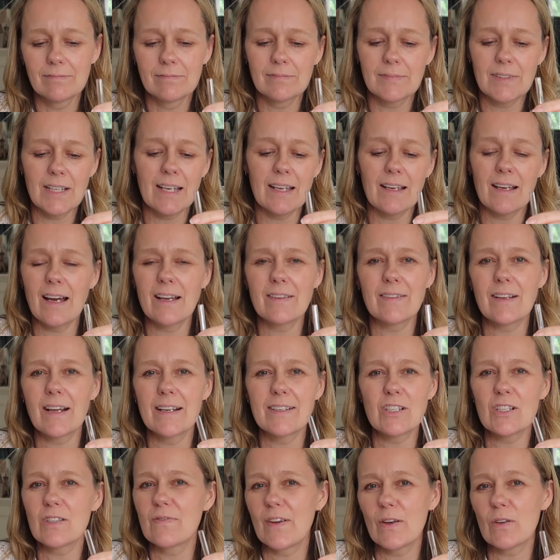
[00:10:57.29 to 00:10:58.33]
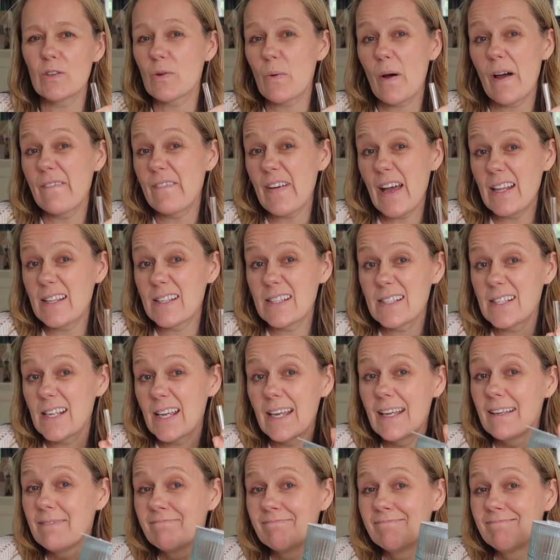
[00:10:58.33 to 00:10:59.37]
I think it just feels quite
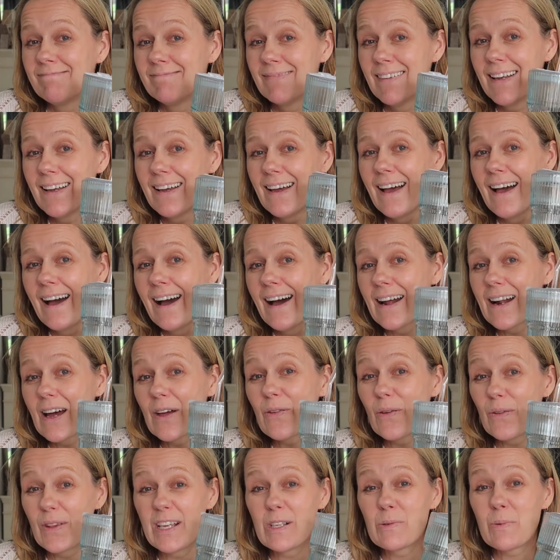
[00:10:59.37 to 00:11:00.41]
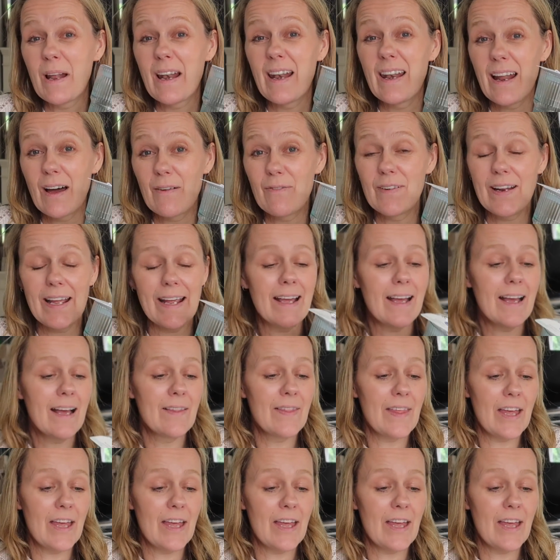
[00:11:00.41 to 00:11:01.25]
fancy. And I thought these were lovely.